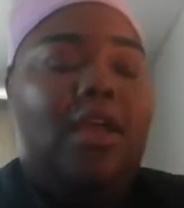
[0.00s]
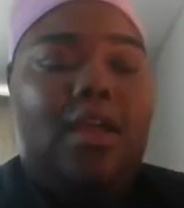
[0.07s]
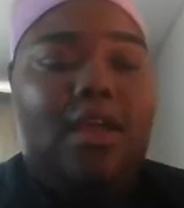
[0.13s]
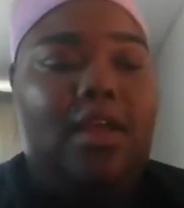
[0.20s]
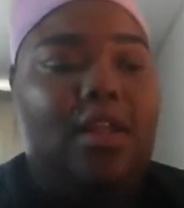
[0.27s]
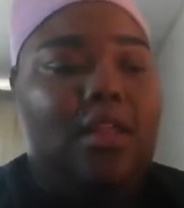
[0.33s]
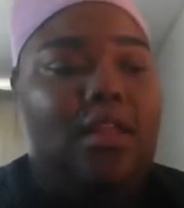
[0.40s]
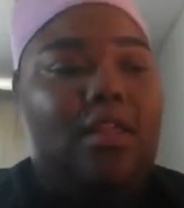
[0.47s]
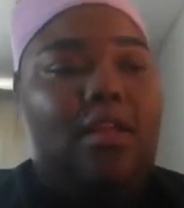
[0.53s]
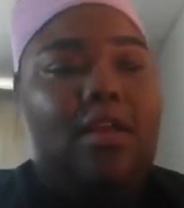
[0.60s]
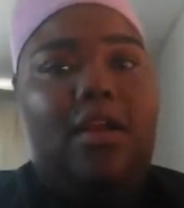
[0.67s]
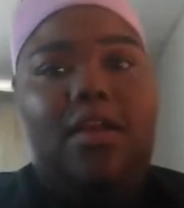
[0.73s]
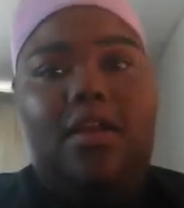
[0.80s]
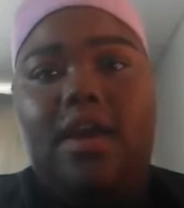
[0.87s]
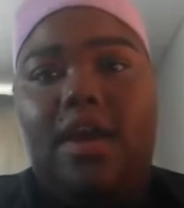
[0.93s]
And
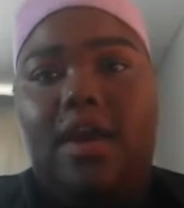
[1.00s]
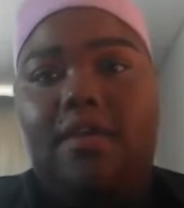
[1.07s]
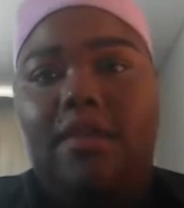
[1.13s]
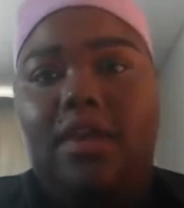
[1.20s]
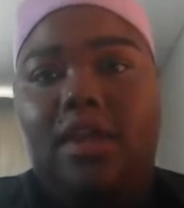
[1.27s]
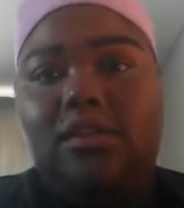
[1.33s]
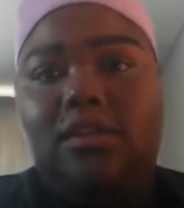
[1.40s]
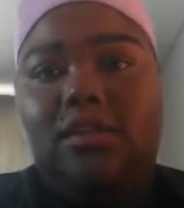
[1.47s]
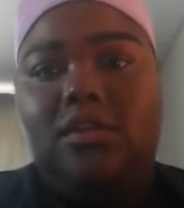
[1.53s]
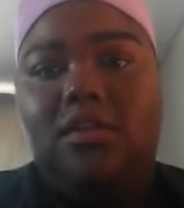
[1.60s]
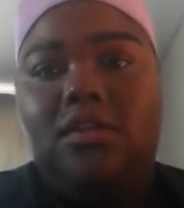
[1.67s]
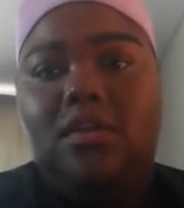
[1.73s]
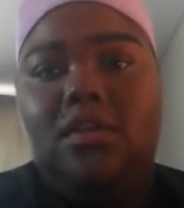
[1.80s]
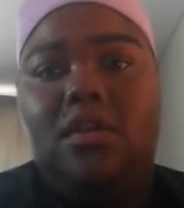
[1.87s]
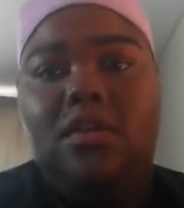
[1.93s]
there you have it.
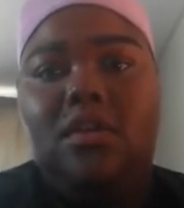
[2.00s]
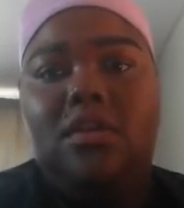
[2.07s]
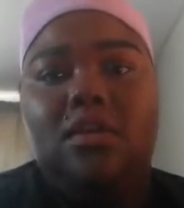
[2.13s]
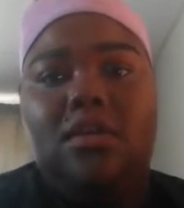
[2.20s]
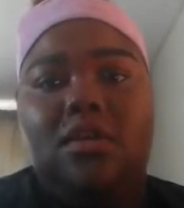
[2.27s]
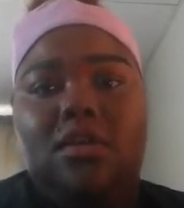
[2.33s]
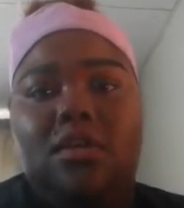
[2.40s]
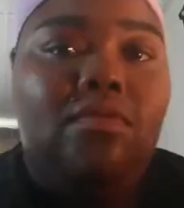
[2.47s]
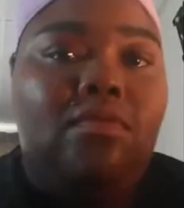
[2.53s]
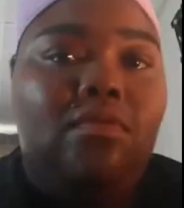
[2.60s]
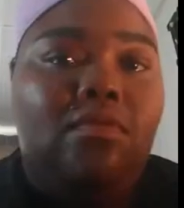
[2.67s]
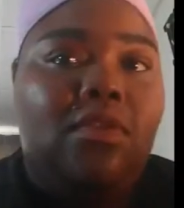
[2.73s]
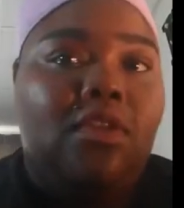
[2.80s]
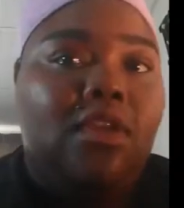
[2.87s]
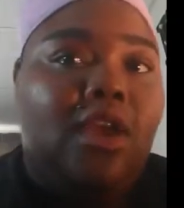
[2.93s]

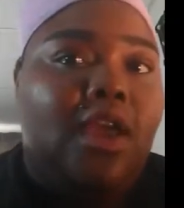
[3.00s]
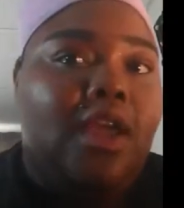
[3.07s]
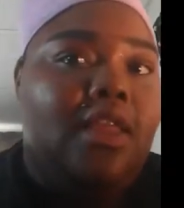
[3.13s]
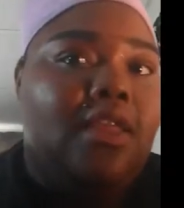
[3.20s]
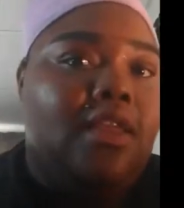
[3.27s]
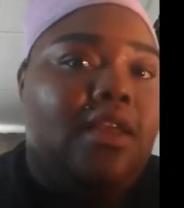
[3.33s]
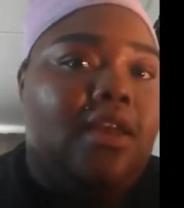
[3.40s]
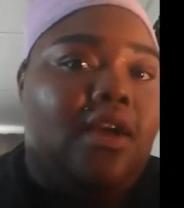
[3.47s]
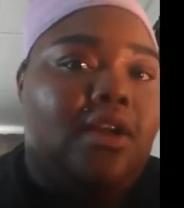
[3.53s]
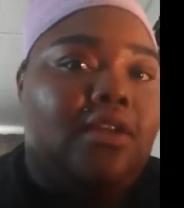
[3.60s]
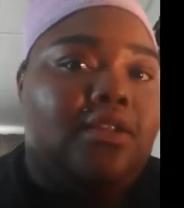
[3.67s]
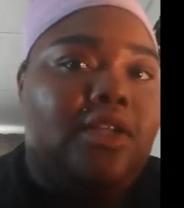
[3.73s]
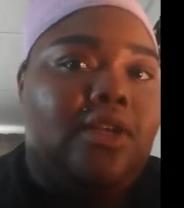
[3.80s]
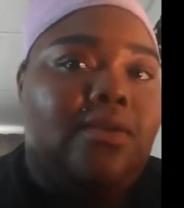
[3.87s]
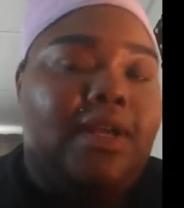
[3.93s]
And then
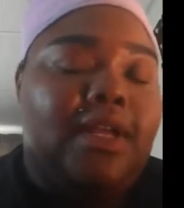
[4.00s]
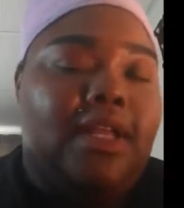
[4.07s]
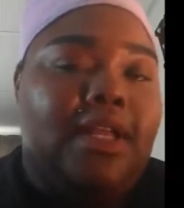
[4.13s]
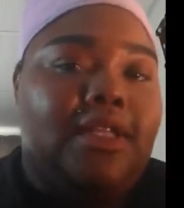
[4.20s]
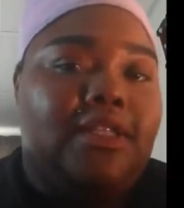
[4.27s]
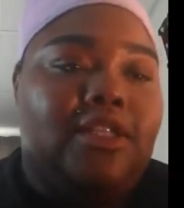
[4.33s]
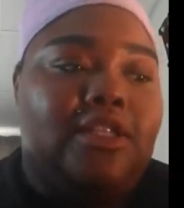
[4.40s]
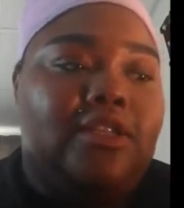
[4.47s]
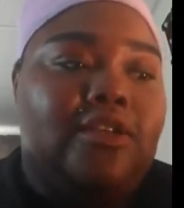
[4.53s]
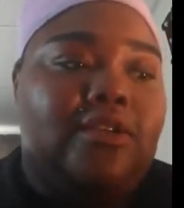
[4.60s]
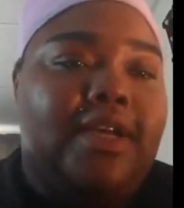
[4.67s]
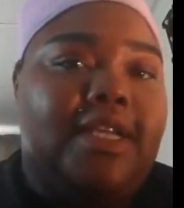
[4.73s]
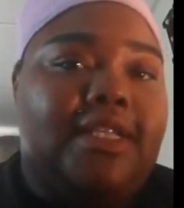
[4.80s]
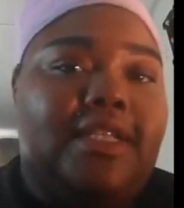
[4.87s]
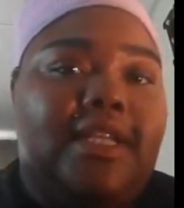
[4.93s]
also what I like to
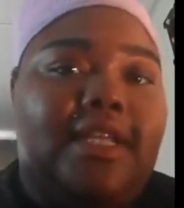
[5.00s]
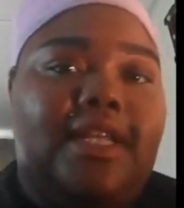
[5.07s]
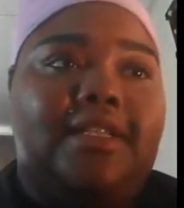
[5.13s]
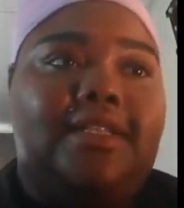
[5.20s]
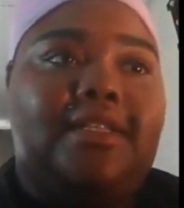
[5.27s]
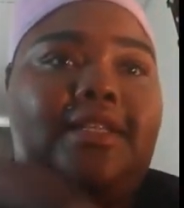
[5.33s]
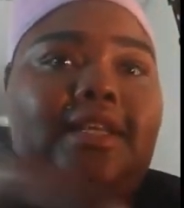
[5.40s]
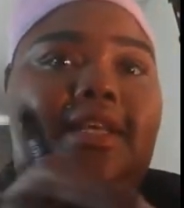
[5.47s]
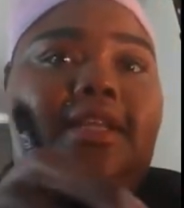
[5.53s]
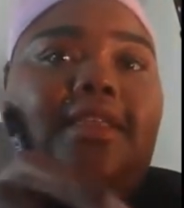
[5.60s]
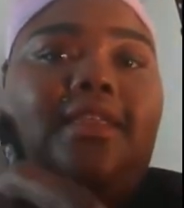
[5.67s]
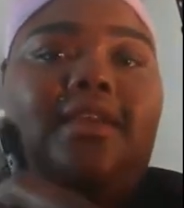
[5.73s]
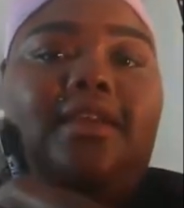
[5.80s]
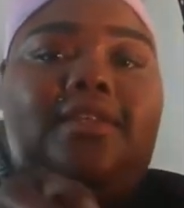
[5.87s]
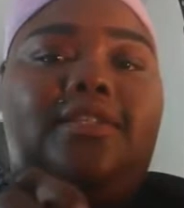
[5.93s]
do is I like to
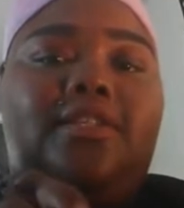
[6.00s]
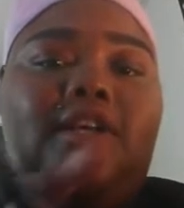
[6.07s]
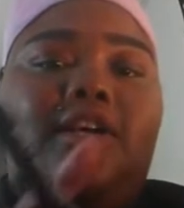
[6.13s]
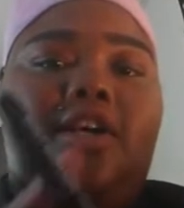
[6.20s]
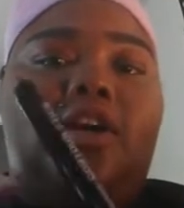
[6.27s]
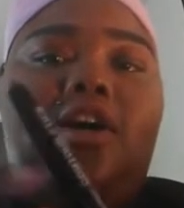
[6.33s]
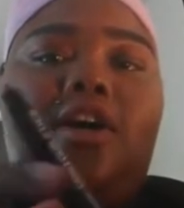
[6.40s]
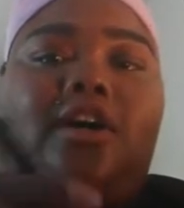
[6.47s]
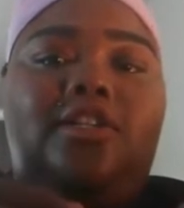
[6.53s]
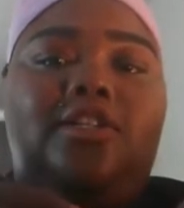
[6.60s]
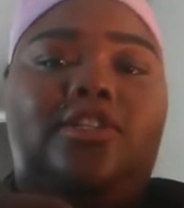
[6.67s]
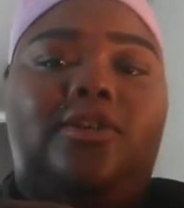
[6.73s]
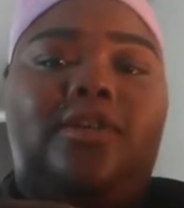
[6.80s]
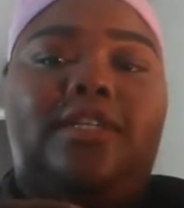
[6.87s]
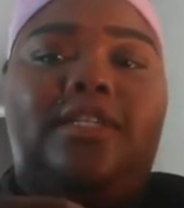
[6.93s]
take this
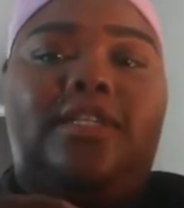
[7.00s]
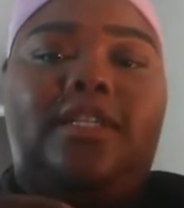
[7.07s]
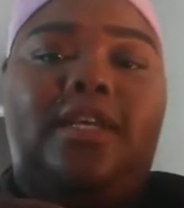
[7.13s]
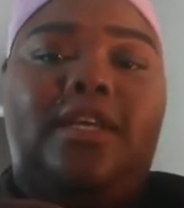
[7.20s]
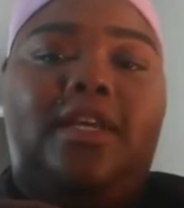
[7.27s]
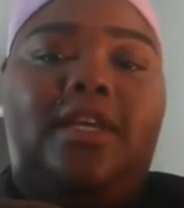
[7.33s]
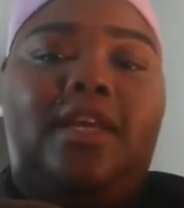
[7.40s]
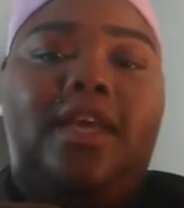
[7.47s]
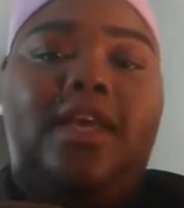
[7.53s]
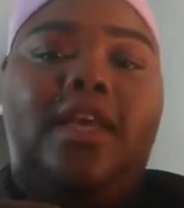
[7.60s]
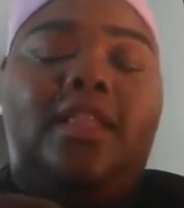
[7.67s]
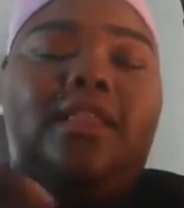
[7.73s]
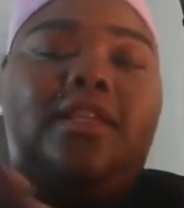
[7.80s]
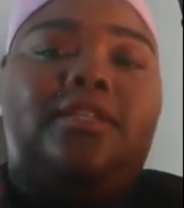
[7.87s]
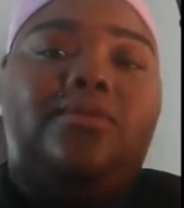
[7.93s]
contour stick.
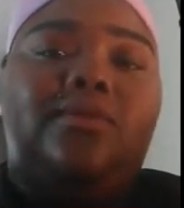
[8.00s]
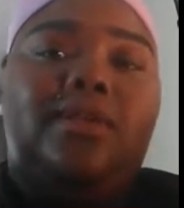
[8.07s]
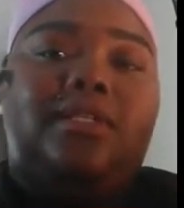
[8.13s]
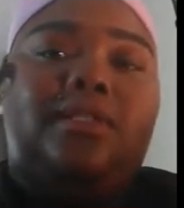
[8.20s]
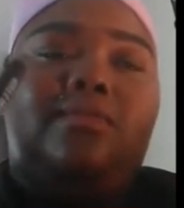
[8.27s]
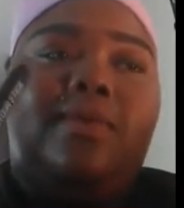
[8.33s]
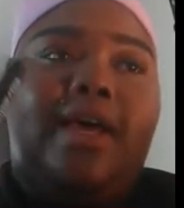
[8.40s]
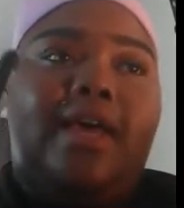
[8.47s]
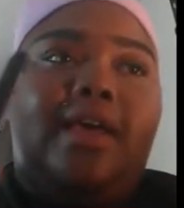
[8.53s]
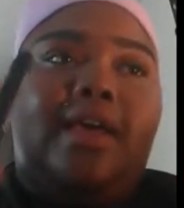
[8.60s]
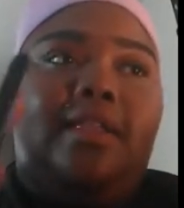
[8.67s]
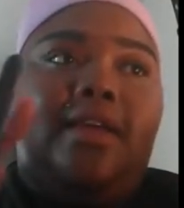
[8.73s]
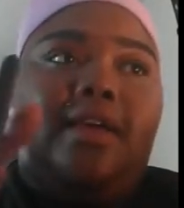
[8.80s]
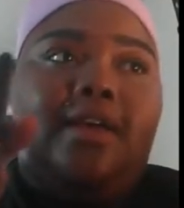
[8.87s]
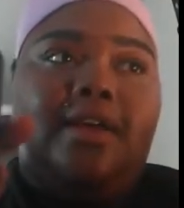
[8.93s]
This one is by
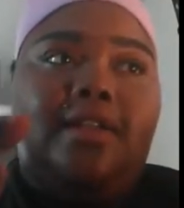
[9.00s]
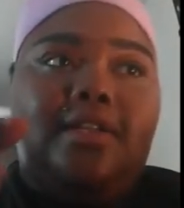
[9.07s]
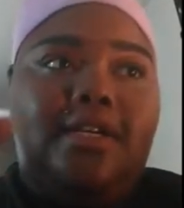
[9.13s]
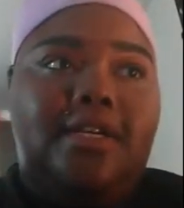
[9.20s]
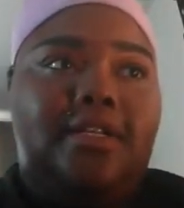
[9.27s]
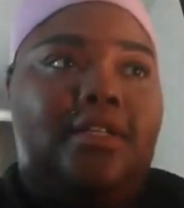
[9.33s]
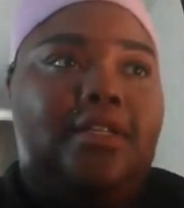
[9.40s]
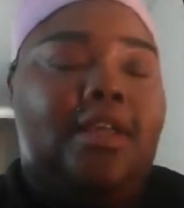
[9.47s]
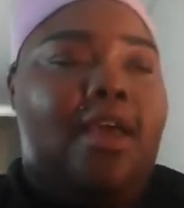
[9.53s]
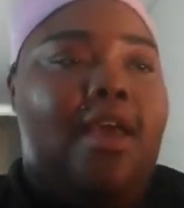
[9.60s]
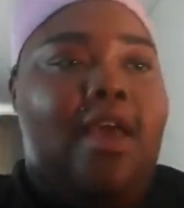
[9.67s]
LA Colors.